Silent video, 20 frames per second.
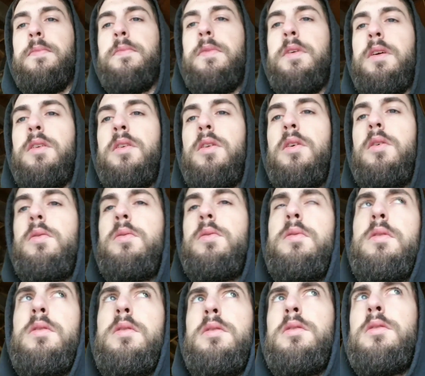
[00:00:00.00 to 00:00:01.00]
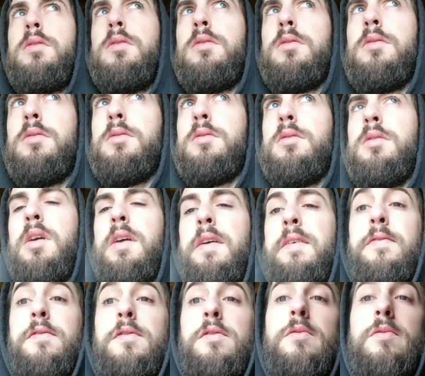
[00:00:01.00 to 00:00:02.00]
Didn't know
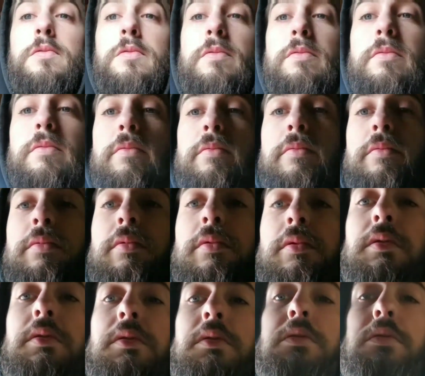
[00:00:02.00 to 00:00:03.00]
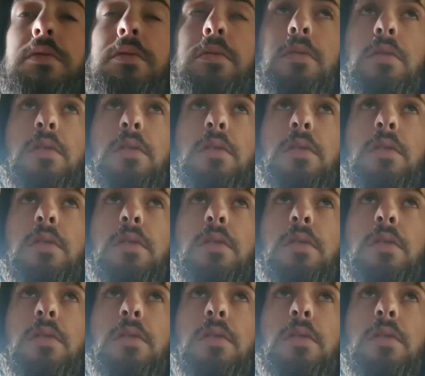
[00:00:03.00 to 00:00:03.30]
if you were,